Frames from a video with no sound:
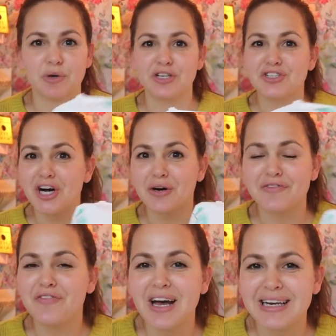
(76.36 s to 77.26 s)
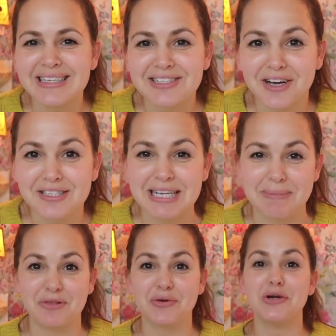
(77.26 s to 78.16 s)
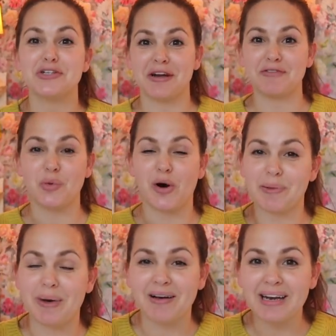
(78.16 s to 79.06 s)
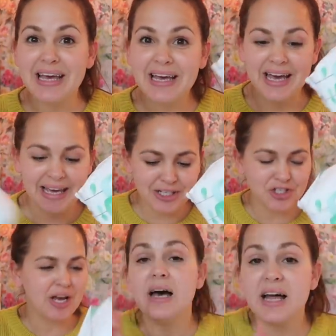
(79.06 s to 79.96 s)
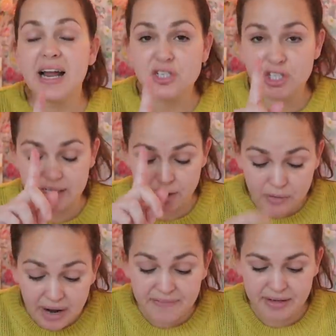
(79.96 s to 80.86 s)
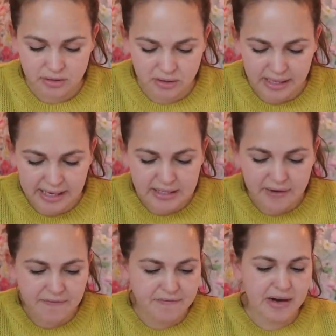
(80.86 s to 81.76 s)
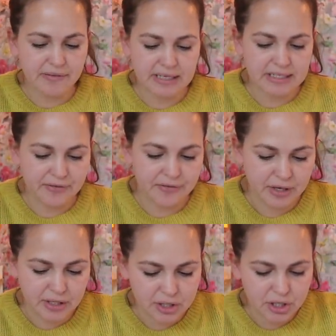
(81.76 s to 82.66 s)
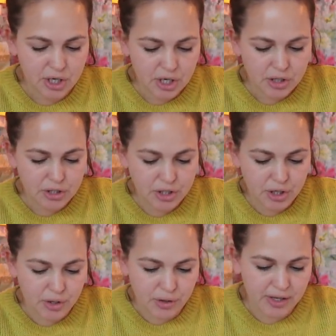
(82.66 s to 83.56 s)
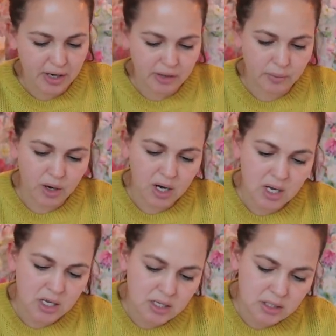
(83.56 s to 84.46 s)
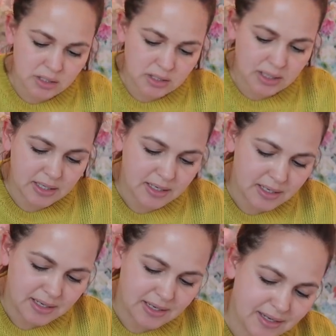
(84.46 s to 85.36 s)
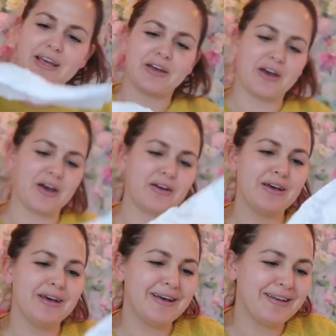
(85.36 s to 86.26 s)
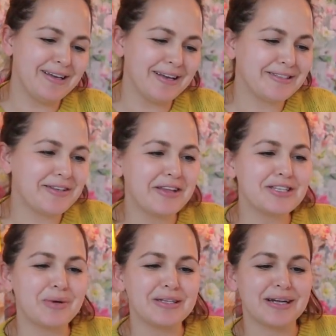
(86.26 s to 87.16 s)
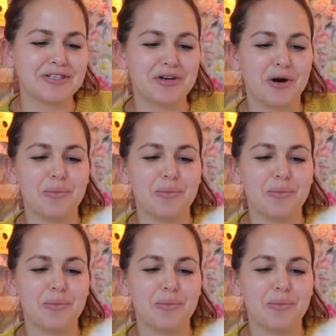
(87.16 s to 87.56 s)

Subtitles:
when your child finally starts sleeping through, you don't have to worry about leakage. And actually the graphics on these are very different to the other ones. Here you go. So this one's actually